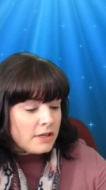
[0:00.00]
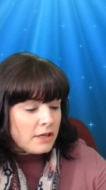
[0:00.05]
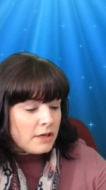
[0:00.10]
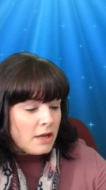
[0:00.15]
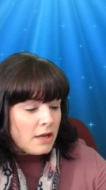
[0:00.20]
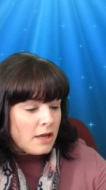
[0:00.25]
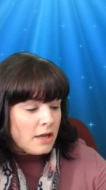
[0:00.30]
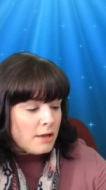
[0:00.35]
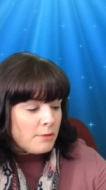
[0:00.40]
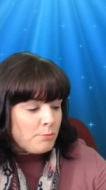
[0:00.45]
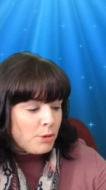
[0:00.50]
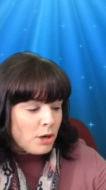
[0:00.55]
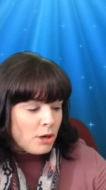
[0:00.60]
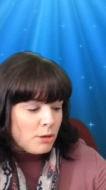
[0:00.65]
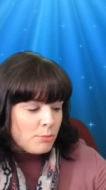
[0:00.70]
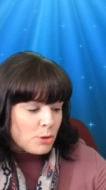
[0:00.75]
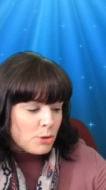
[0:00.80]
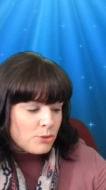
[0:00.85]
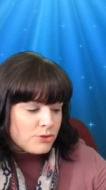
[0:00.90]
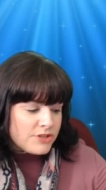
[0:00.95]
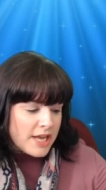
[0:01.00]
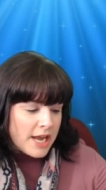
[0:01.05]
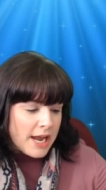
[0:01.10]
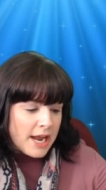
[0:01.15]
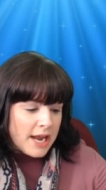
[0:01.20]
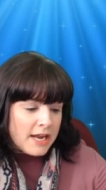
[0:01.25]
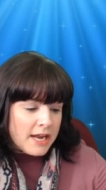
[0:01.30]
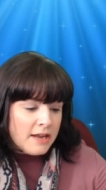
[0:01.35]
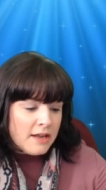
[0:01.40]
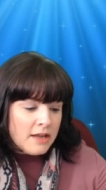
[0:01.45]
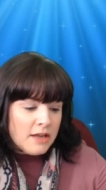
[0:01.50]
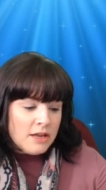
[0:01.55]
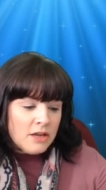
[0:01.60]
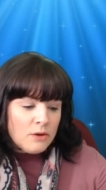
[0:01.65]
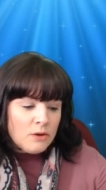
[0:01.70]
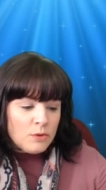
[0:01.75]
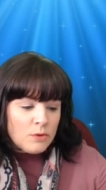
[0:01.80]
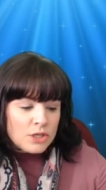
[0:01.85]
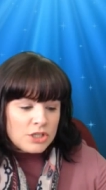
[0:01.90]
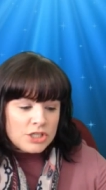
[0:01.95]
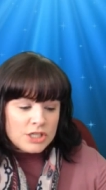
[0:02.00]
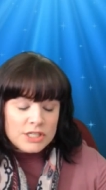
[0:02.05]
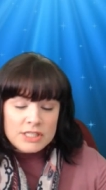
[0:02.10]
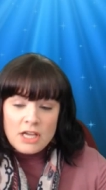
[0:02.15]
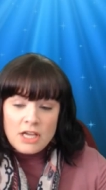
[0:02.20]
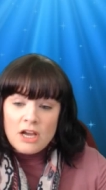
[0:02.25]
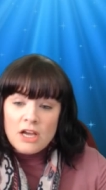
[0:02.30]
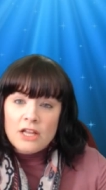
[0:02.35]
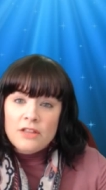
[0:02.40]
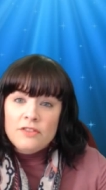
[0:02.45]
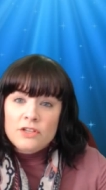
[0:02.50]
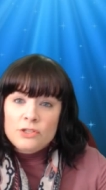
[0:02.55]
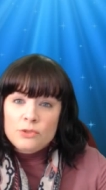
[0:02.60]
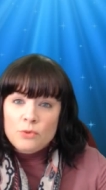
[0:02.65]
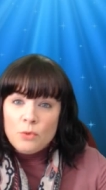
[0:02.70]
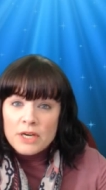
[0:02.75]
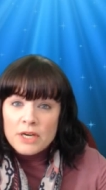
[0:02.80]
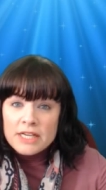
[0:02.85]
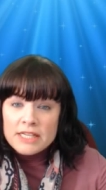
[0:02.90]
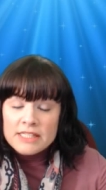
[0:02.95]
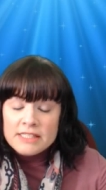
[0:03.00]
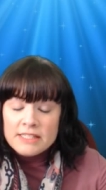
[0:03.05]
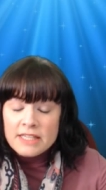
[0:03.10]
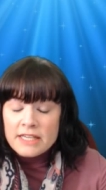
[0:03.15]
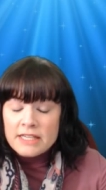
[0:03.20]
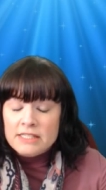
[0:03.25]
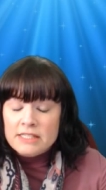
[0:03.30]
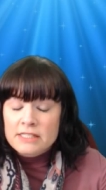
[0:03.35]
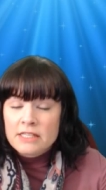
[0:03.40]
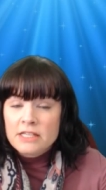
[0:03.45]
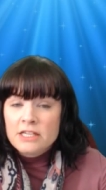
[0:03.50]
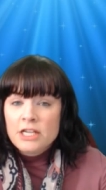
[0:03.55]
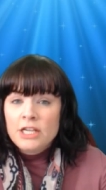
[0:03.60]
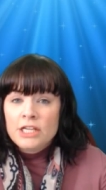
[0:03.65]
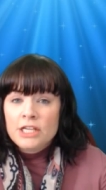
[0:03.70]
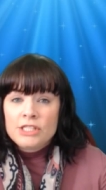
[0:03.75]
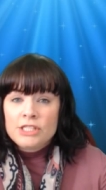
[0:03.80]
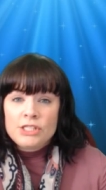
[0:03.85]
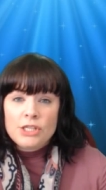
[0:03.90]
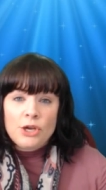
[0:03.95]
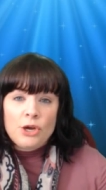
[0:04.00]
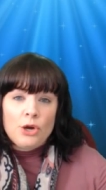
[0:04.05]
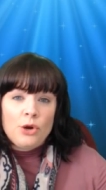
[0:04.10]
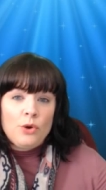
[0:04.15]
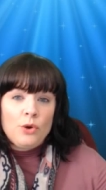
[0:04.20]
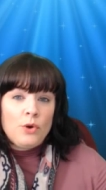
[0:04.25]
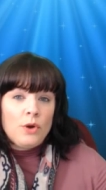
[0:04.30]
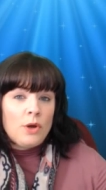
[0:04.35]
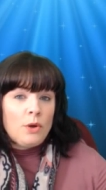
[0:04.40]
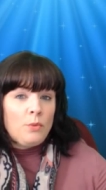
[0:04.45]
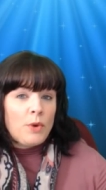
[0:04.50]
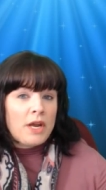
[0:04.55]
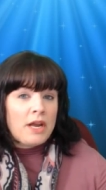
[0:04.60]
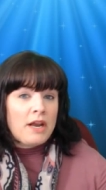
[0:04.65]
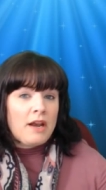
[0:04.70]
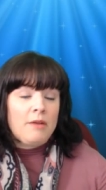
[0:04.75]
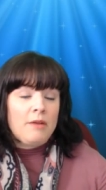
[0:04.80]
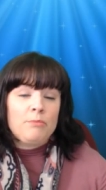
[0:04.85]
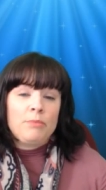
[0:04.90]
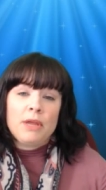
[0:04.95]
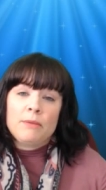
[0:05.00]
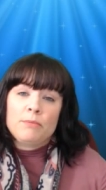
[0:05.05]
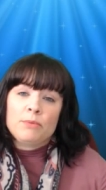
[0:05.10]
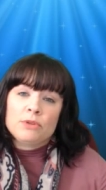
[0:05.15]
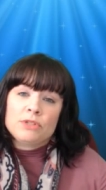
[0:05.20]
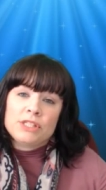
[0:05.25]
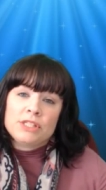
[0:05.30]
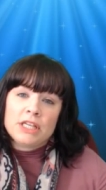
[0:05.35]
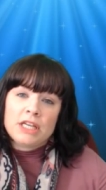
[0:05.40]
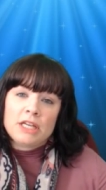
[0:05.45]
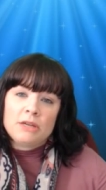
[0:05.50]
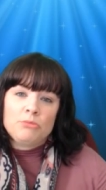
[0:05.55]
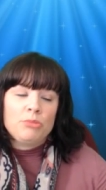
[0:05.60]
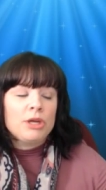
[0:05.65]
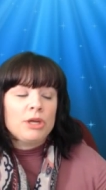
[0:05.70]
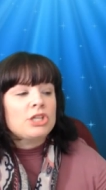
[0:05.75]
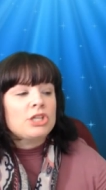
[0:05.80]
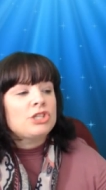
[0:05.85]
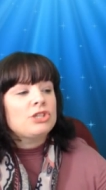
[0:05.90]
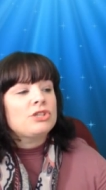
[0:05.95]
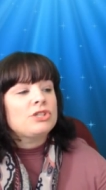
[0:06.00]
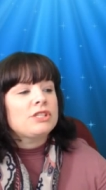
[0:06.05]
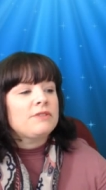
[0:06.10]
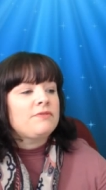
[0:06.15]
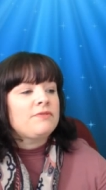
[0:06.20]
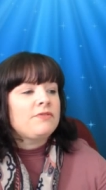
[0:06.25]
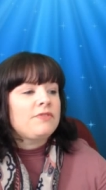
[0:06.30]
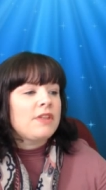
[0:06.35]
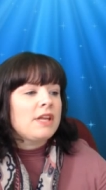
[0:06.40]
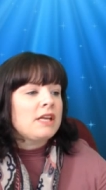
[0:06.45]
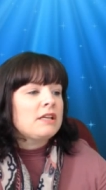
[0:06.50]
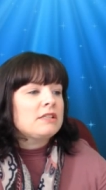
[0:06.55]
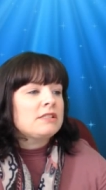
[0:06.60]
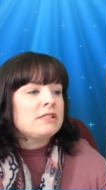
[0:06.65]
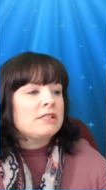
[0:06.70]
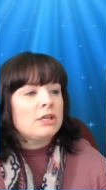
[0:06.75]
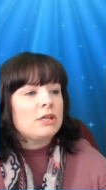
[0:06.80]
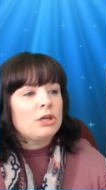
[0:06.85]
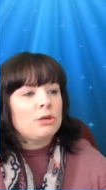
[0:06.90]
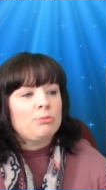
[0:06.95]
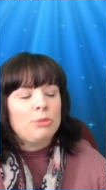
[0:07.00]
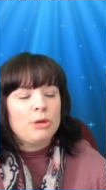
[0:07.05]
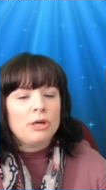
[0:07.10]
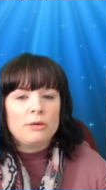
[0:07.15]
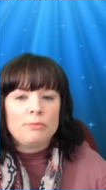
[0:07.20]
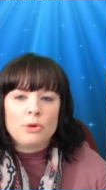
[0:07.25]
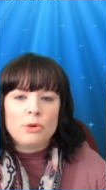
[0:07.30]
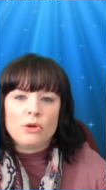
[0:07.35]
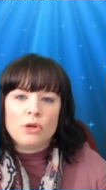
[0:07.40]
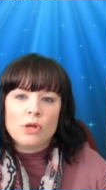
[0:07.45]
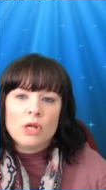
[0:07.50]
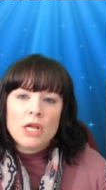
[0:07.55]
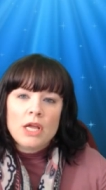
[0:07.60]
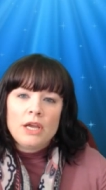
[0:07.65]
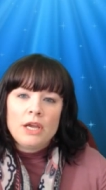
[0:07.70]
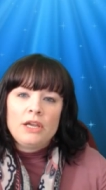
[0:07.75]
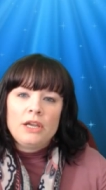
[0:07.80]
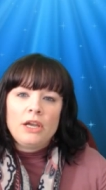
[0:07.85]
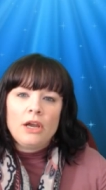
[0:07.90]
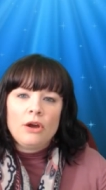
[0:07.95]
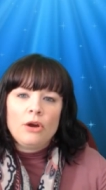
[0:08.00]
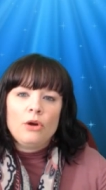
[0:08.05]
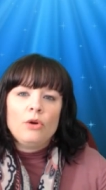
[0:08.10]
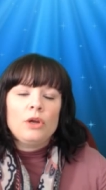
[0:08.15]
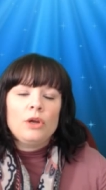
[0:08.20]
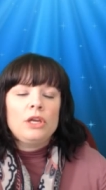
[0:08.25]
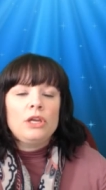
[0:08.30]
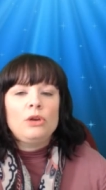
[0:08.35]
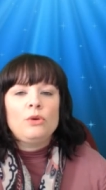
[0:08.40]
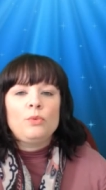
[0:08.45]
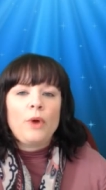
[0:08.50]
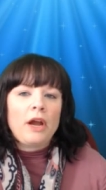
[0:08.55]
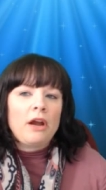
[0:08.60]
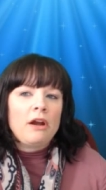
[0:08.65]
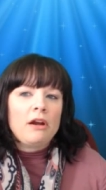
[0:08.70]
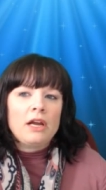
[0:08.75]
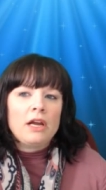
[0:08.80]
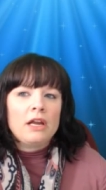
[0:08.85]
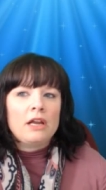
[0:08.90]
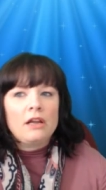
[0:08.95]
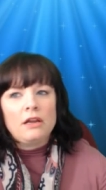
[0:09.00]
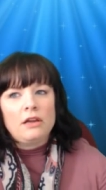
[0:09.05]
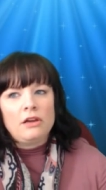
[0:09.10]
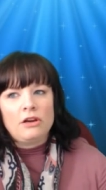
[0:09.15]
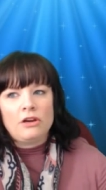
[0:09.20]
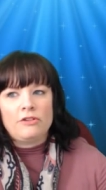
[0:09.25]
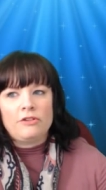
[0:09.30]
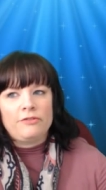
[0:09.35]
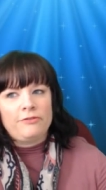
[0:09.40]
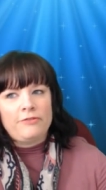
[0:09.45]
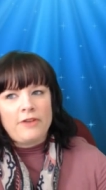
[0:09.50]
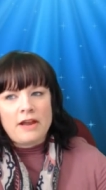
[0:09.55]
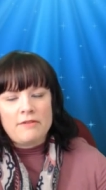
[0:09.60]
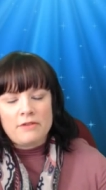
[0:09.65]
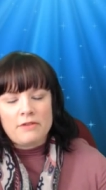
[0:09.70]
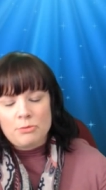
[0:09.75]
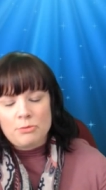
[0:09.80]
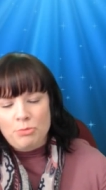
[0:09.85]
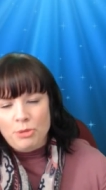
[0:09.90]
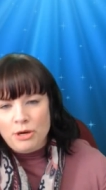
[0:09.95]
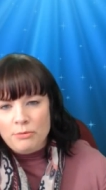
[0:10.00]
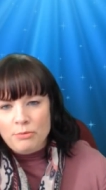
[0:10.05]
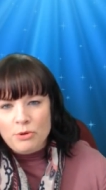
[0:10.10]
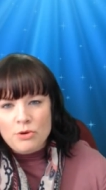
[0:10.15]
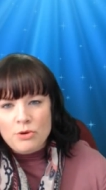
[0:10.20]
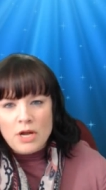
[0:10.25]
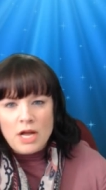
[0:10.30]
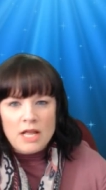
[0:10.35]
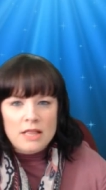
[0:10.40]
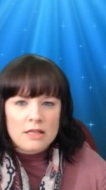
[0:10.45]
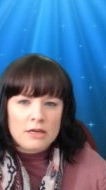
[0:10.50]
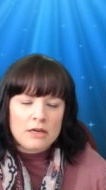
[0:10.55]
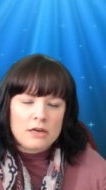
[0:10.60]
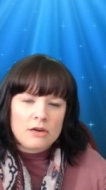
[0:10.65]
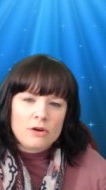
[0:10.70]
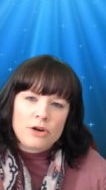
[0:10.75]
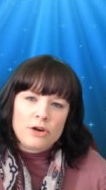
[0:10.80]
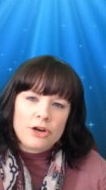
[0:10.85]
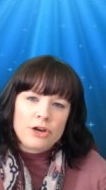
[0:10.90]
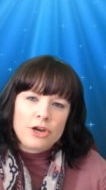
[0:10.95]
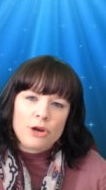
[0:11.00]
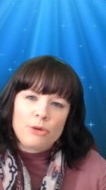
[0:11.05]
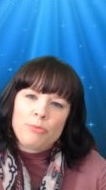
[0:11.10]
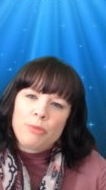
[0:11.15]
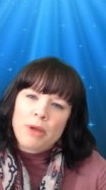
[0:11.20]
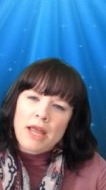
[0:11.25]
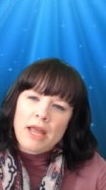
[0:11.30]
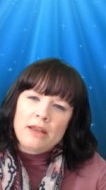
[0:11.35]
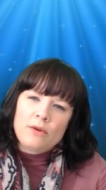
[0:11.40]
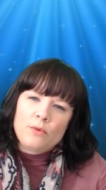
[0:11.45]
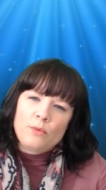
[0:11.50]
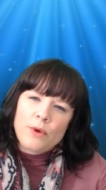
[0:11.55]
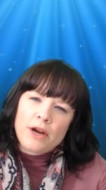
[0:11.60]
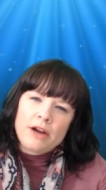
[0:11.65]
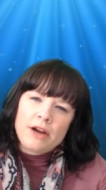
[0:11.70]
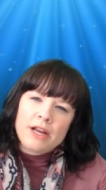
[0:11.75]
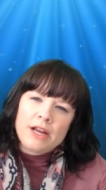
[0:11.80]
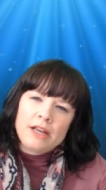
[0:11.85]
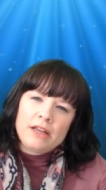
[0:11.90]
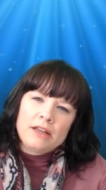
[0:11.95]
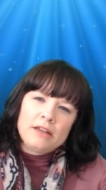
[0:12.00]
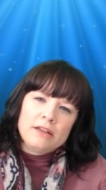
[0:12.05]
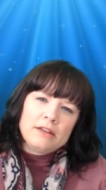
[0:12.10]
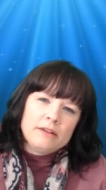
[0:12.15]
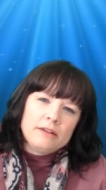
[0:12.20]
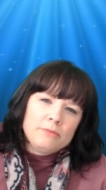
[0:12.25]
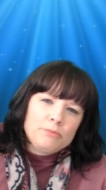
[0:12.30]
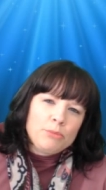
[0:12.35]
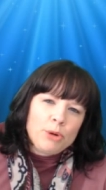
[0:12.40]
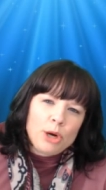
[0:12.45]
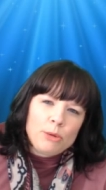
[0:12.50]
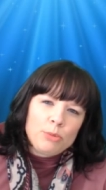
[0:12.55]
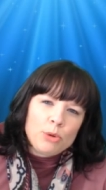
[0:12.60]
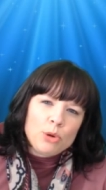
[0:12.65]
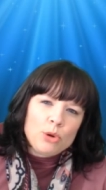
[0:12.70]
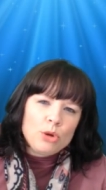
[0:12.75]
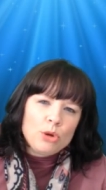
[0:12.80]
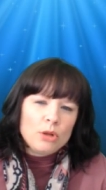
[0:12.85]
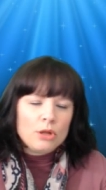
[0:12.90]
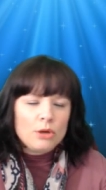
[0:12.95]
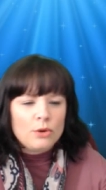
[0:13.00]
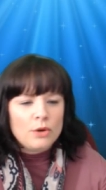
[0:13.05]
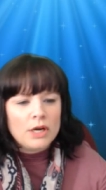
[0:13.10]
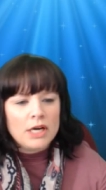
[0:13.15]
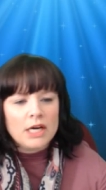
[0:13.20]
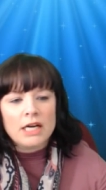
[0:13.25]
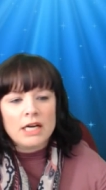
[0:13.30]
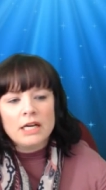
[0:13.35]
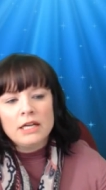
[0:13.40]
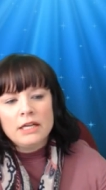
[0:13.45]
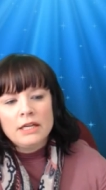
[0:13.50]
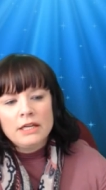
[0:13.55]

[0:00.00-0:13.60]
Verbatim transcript: Purple Day, which is on the 26th. So we could have people send in pictures of things that are purple. You know, you wearing your favorite purple color, or your pet wearing purple, or,